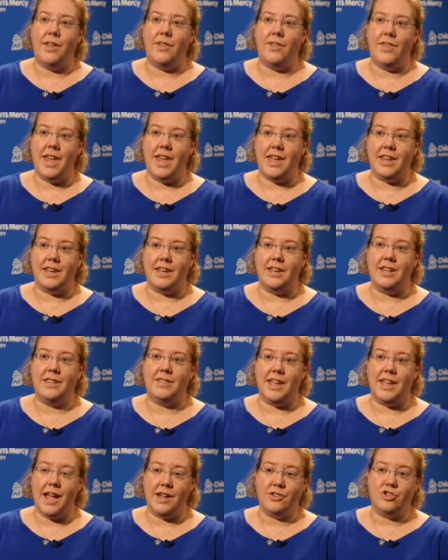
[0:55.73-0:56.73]
Then
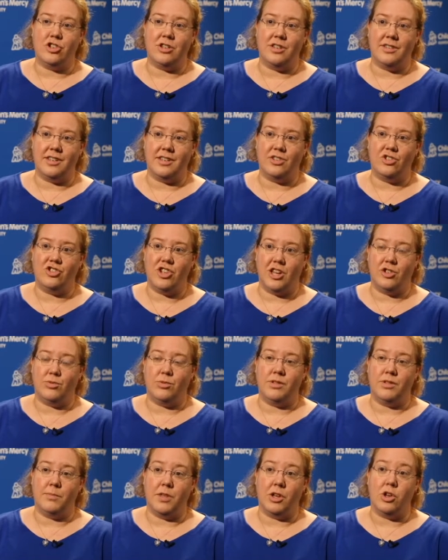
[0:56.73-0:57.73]
the oxygen is exchanged
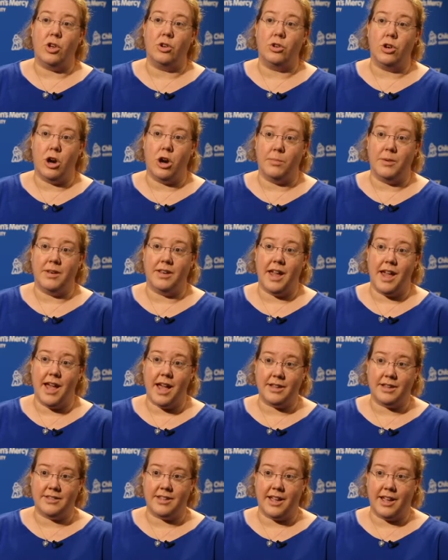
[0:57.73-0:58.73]
with something called carbon
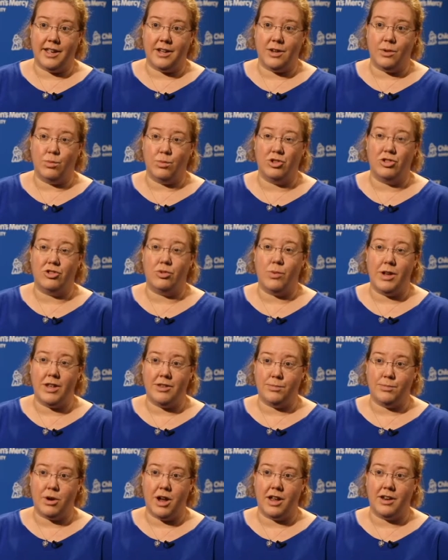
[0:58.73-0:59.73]
dioxide, which is a
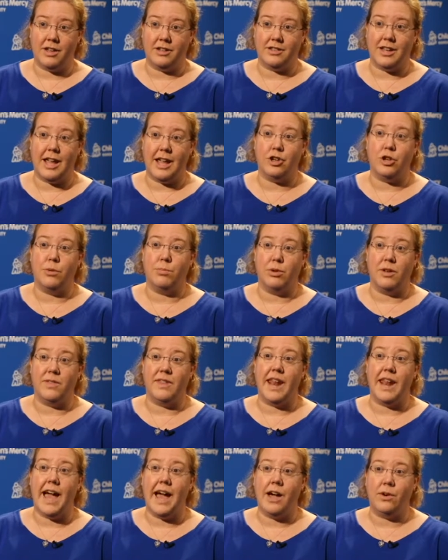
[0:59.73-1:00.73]
waste product, and you breathe
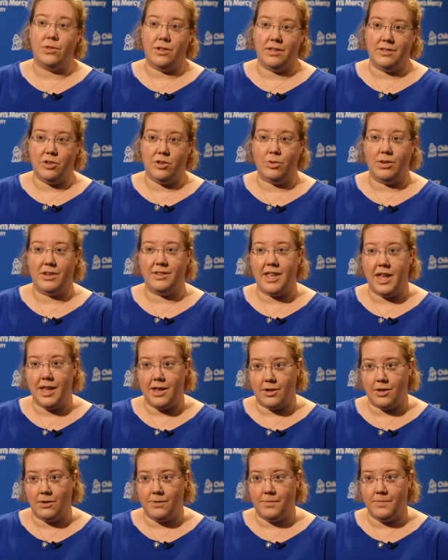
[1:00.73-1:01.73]
it out as you
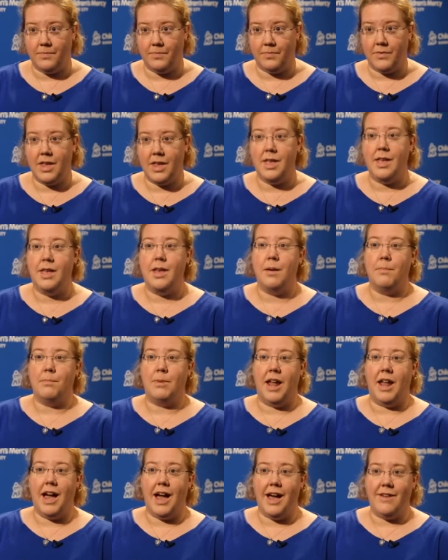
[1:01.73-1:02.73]
exhale.
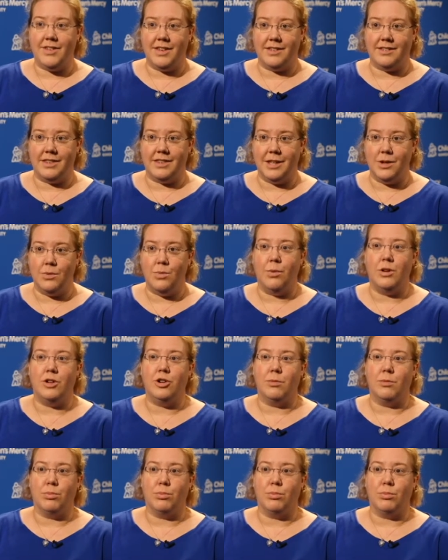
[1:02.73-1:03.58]
But obviously, when you're